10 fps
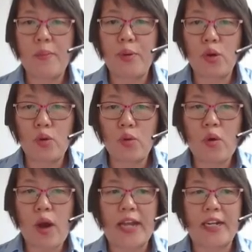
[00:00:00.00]
blue
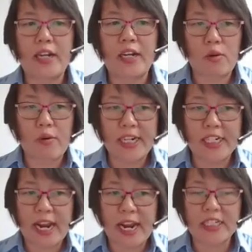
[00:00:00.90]
and green
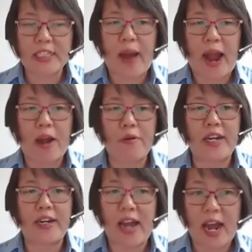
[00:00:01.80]
chains
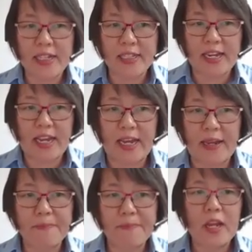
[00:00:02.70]
pairing
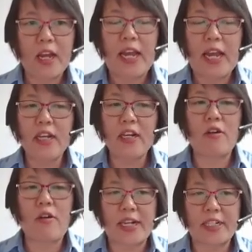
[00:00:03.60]
nicely,
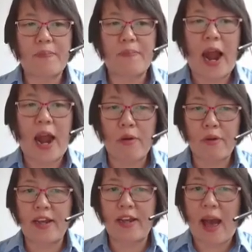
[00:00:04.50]
incorrect
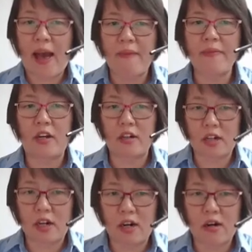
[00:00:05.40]
pairing can
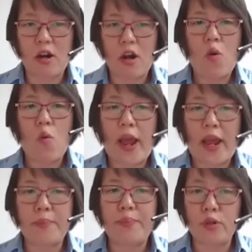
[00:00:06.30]
occur,
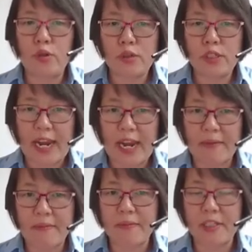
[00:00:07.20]
where blue
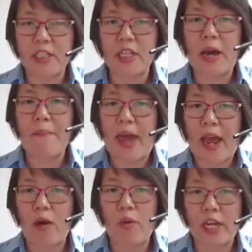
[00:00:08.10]
chains
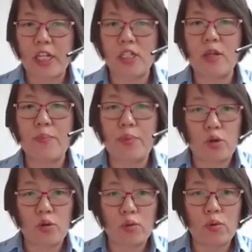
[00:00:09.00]
pair with
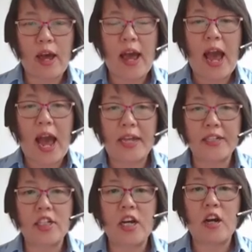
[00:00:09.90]
blue
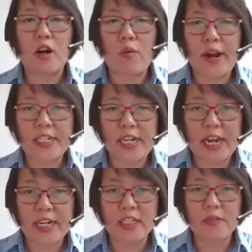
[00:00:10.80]
and green
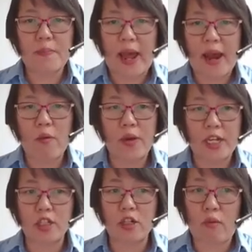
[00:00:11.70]
chains pair
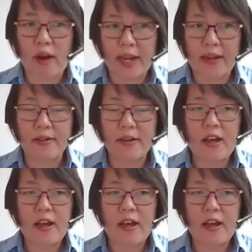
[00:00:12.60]
with green.